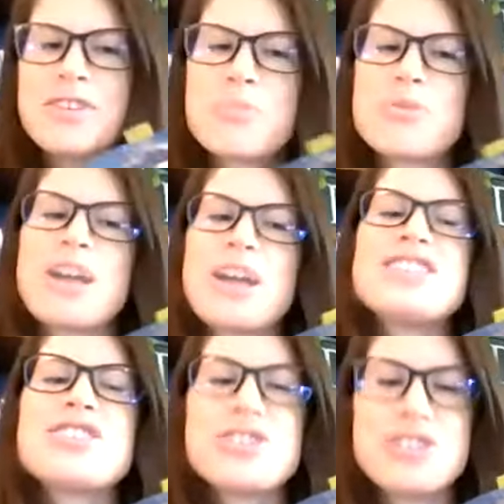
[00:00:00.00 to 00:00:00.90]
an
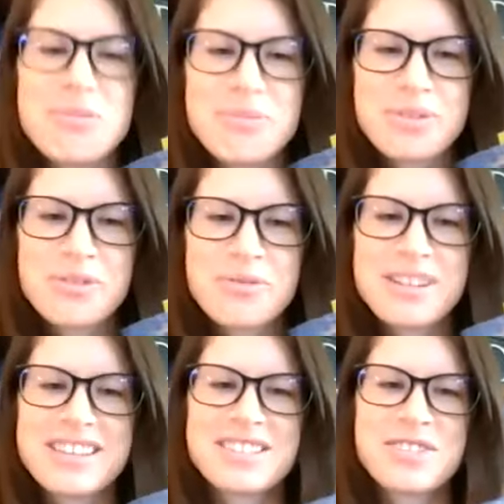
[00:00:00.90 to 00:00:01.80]
apprenticeship
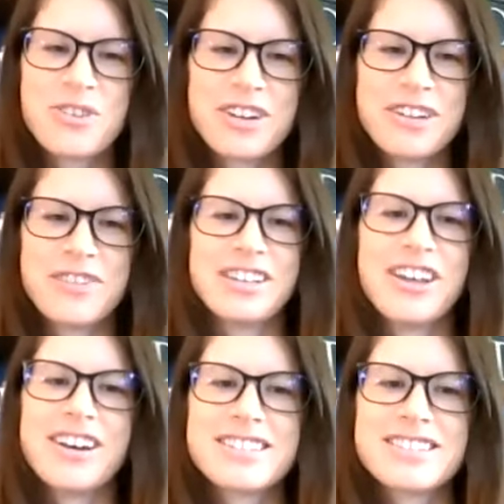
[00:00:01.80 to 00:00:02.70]
with this grief and
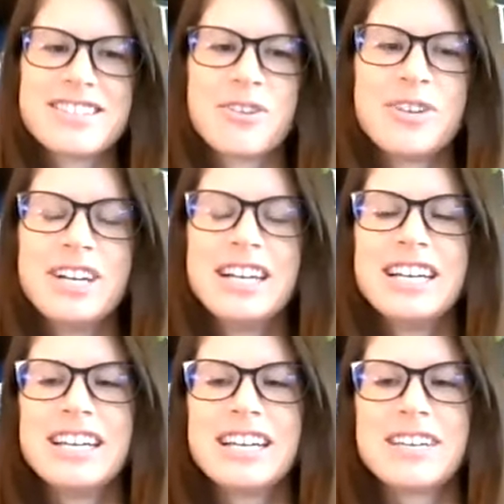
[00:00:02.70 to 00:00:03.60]
loss. So
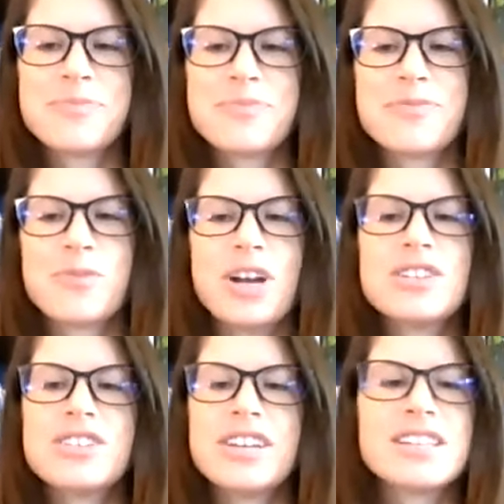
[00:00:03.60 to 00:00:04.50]
we're
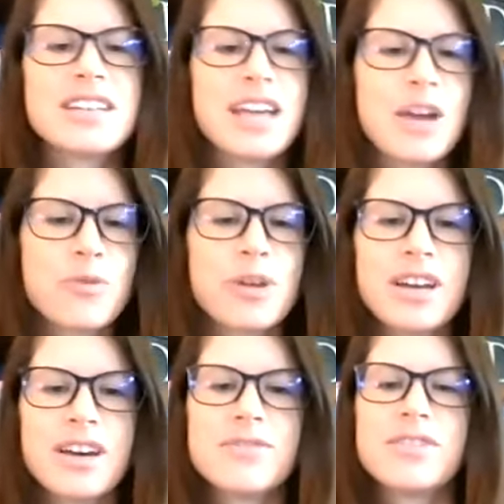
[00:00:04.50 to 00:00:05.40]
not looking to get rid
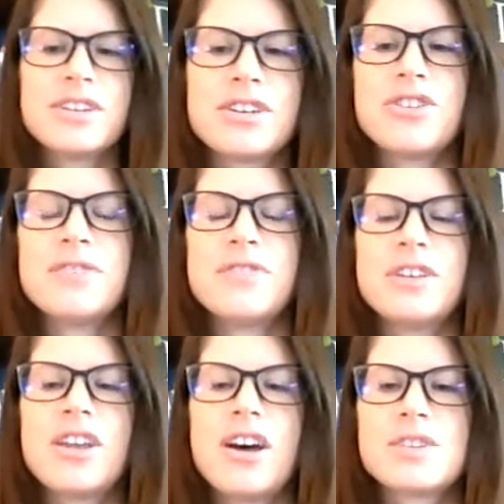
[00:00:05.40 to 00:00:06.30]
of grief
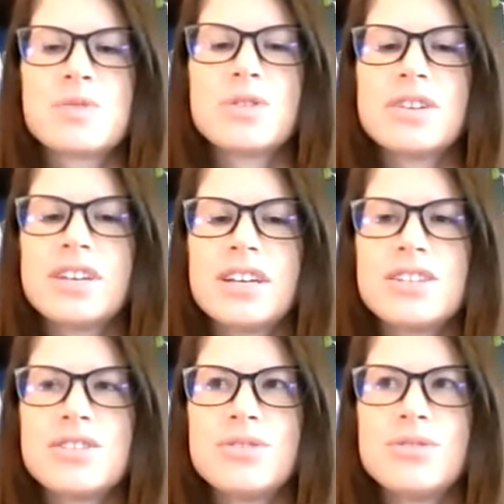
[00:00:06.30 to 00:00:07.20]
and loss. We're looking
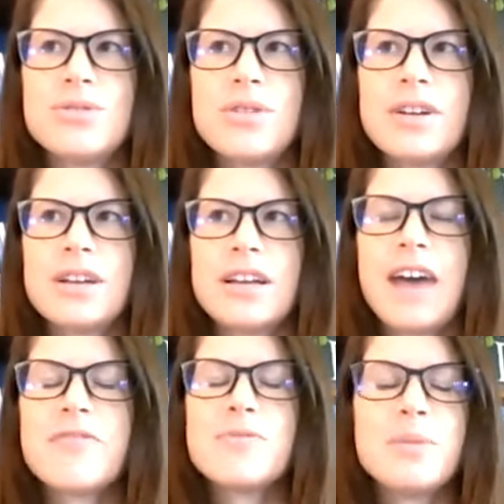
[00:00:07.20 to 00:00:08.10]
to
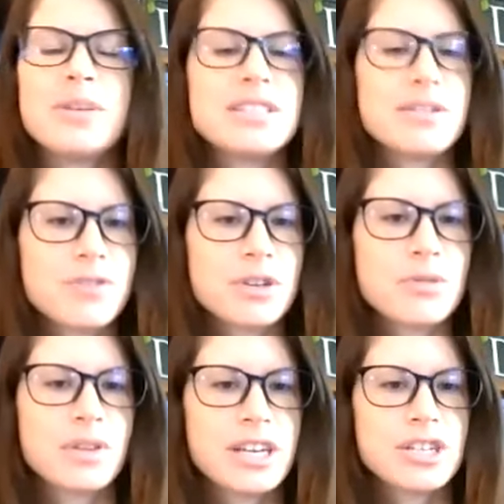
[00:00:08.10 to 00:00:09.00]
have maybe a different
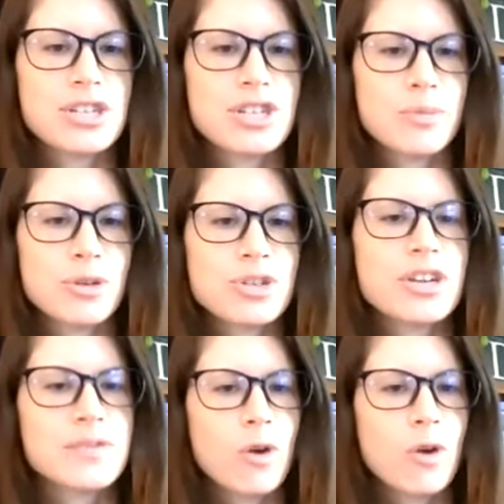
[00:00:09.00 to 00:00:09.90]
relationship or
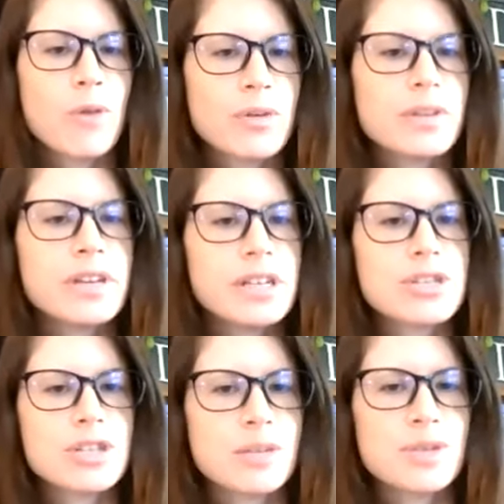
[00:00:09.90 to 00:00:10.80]
transform our
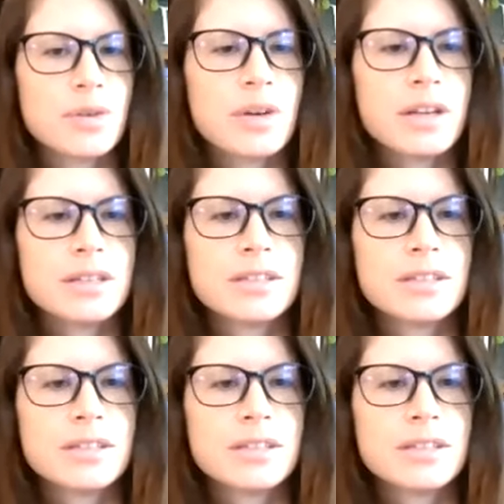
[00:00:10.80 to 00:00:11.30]
relationship to it.